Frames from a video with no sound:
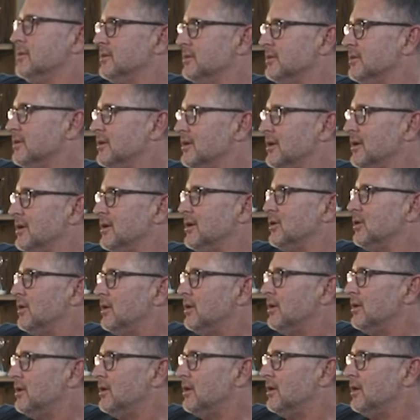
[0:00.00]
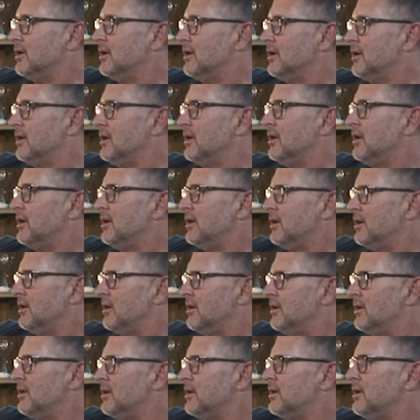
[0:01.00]

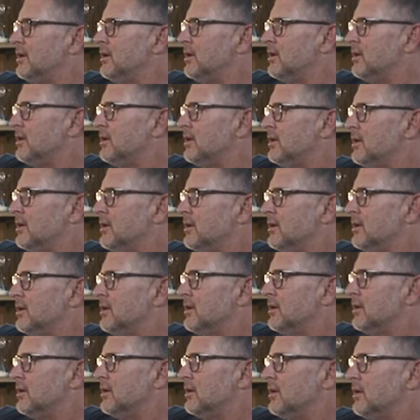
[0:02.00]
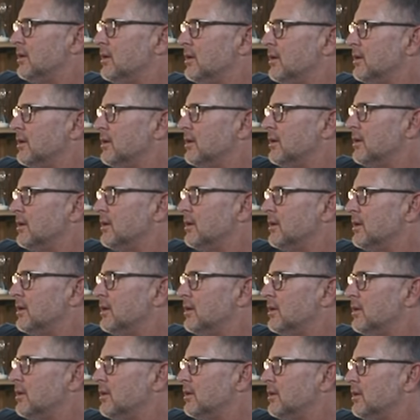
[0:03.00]

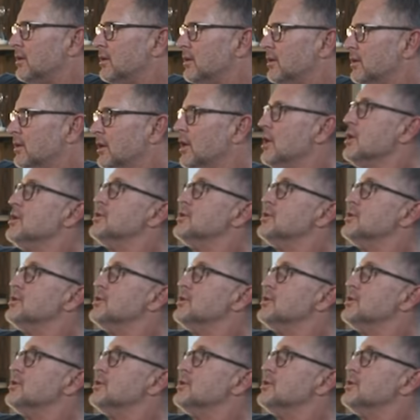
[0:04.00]
The person shown says nothing.